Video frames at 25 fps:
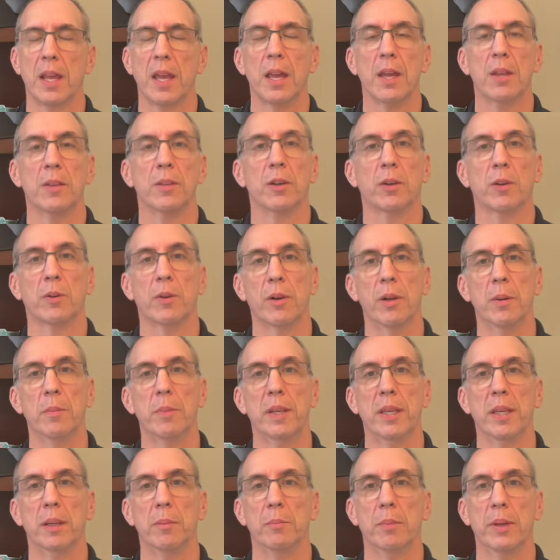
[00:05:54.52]
The
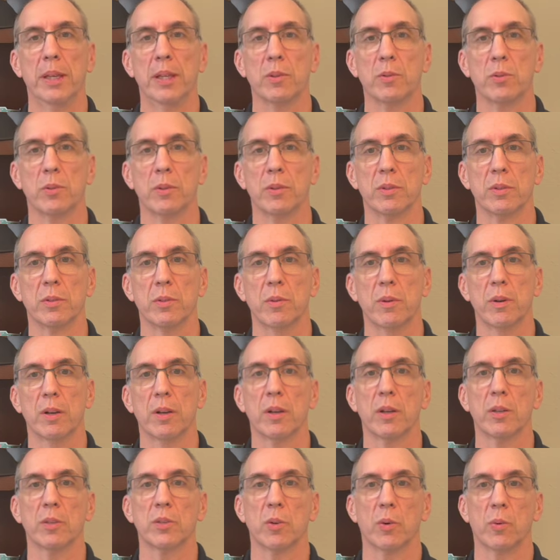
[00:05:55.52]
Caribbean Beach
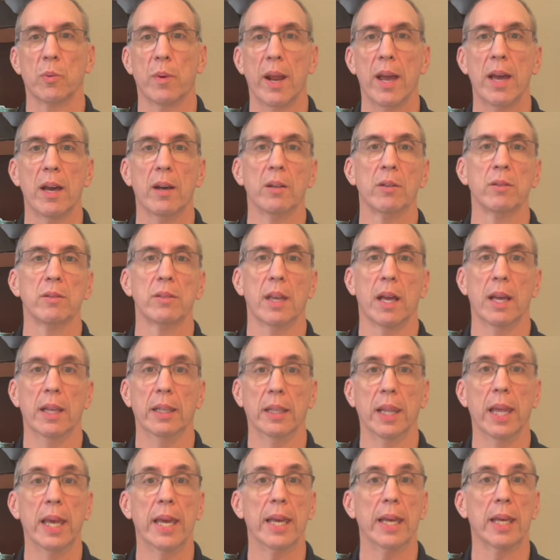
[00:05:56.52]
Resort surrounds a
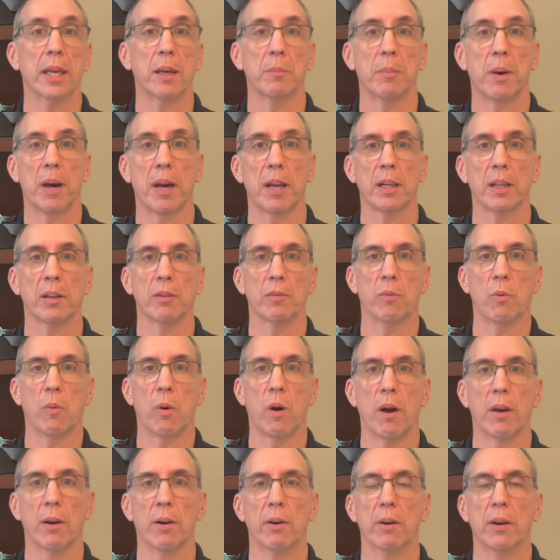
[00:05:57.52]
lake, a body of
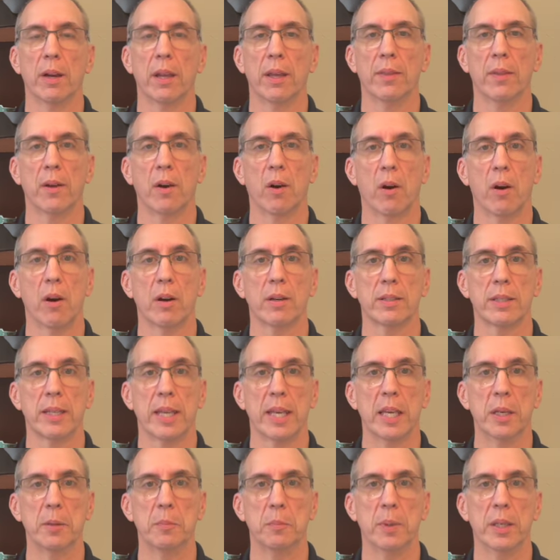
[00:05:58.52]
water, and there are
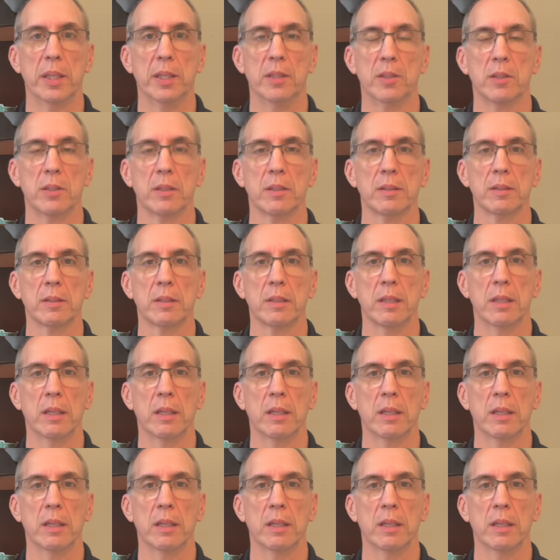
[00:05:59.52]
sand beaches.